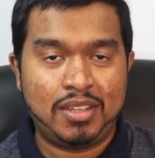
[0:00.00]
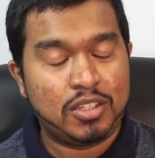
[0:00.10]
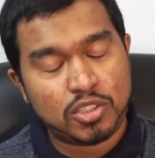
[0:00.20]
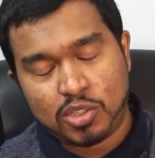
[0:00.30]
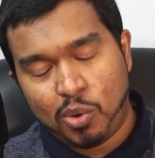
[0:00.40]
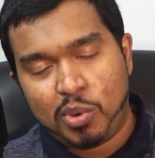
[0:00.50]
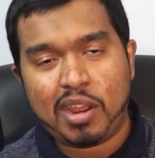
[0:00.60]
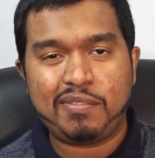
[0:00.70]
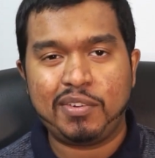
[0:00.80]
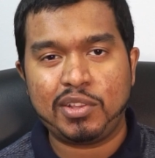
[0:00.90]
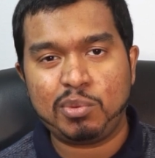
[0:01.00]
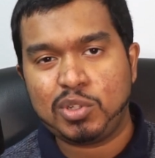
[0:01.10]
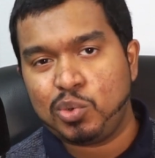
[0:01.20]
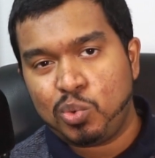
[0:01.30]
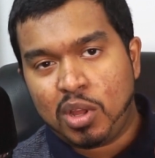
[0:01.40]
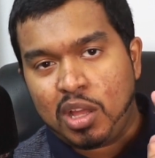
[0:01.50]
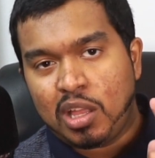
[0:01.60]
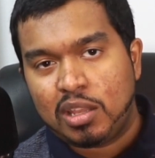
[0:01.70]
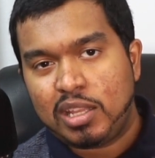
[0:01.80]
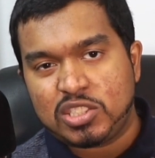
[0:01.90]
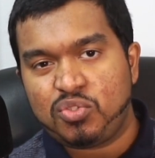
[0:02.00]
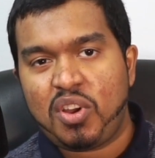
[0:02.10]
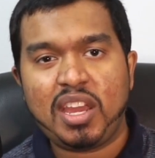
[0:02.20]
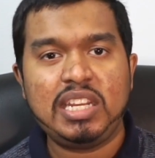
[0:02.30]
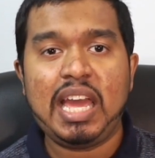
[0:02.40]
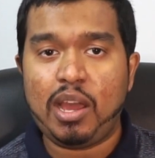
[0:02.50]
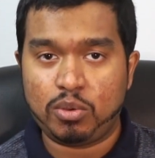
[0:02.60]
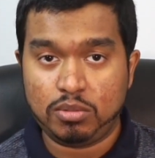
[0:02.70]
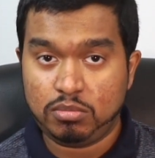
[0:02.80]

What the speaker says: So without further ado, let's find out